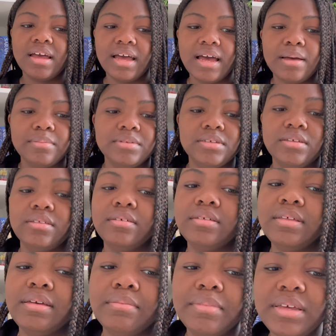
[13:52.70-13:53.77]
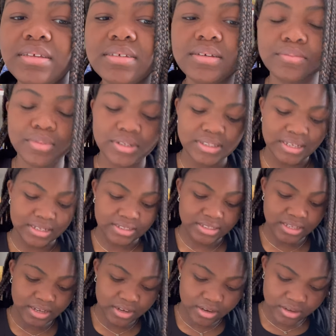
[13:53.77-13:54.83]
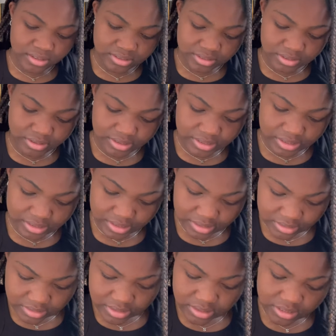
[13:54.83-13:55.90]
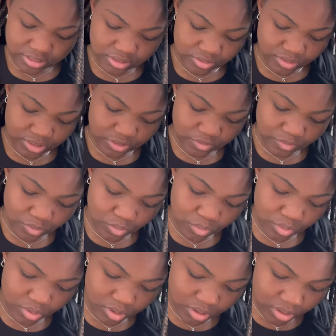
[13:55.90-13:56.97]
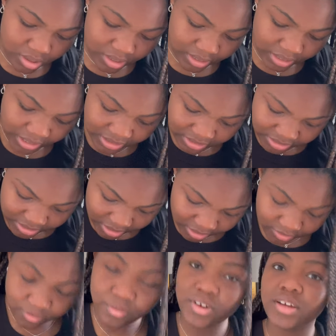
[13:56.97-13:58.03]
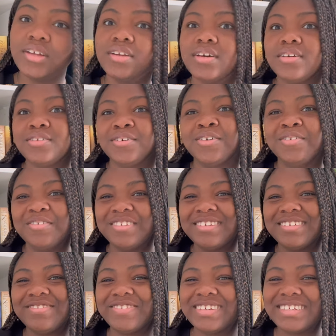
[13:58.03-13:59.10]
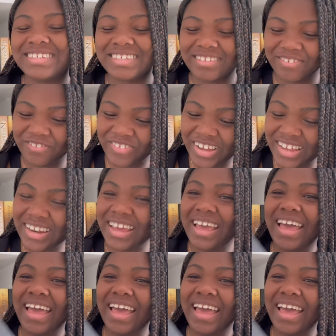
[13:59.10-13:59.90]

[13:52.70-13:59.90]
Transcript: Absolutely amazing. Put that there. Is there anything else I need to reach for? I kind of saw the front. I don't, didn't want to see the front.